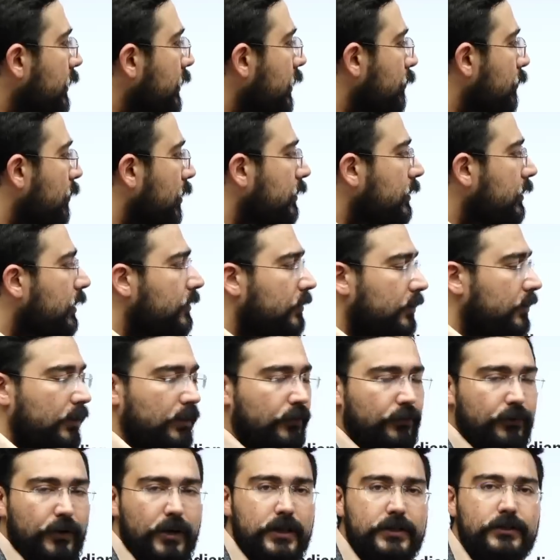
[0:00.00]
but the
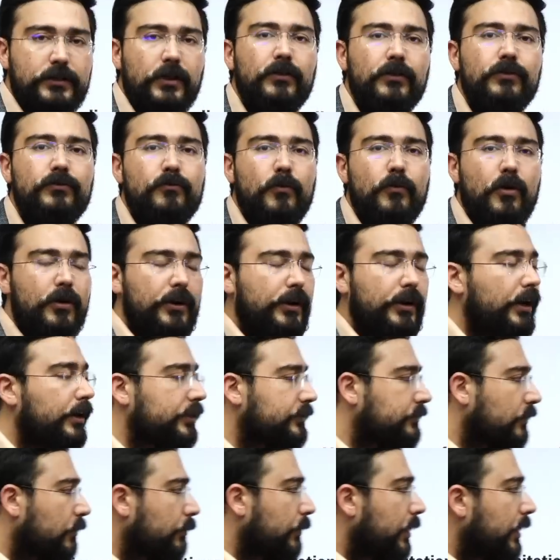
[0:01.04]
phase of moderates from
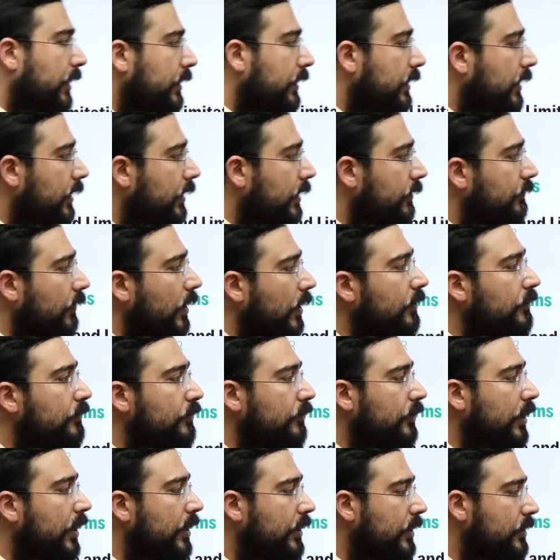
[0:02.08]
1885 to
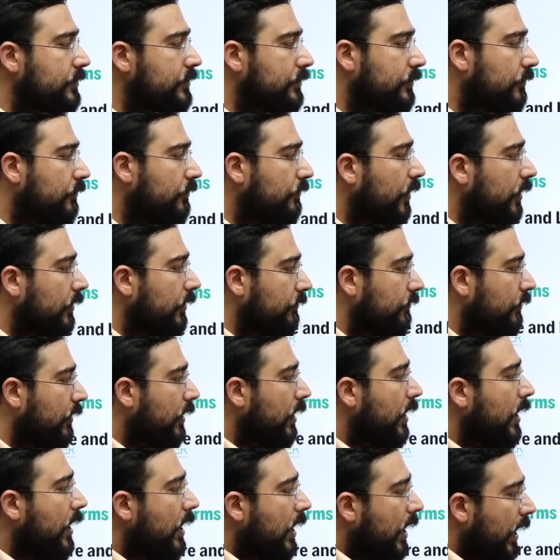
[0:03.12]
1905,
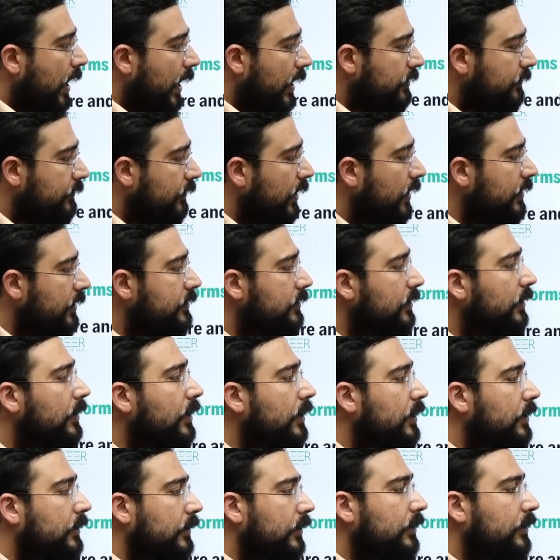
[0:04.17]
as well as
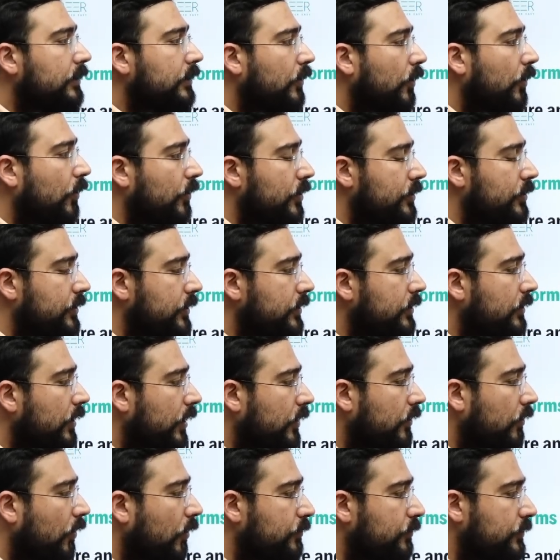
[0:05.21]
the origin and
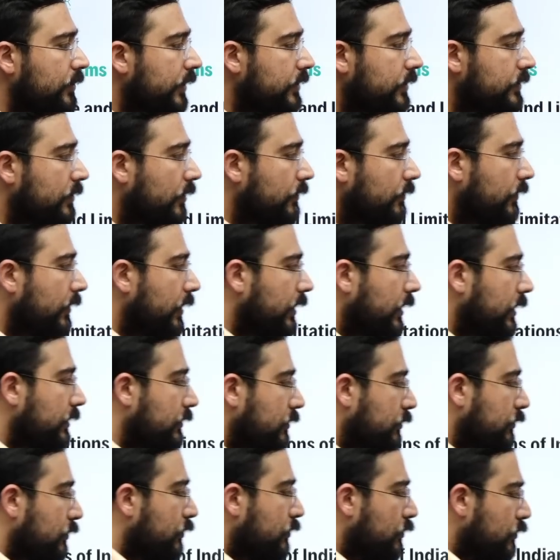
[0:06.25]
objects of Indian nationalism. So
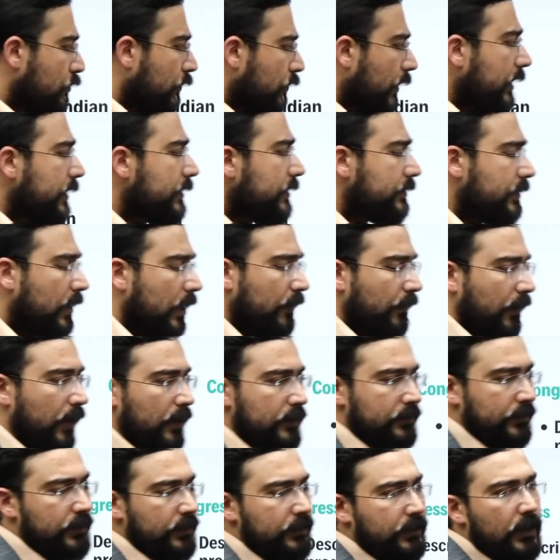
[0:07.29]
twice they have asked the
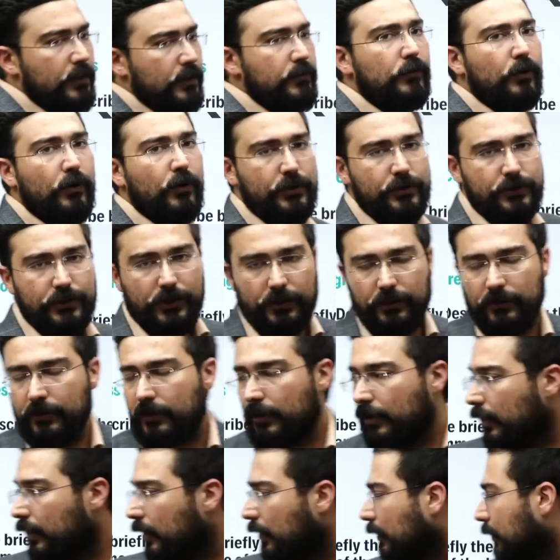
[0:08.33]
same question.
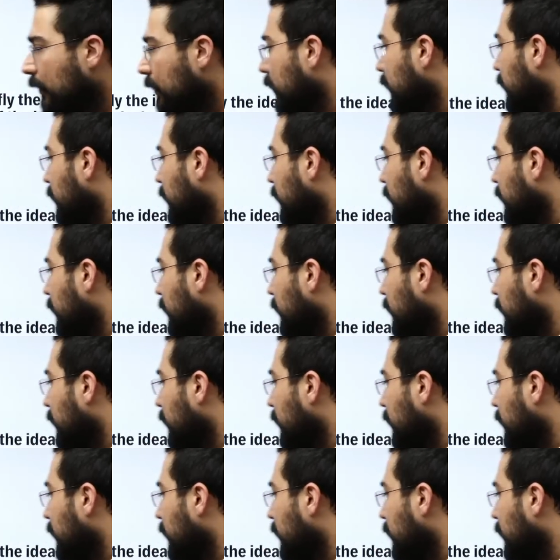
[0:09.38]
Okay,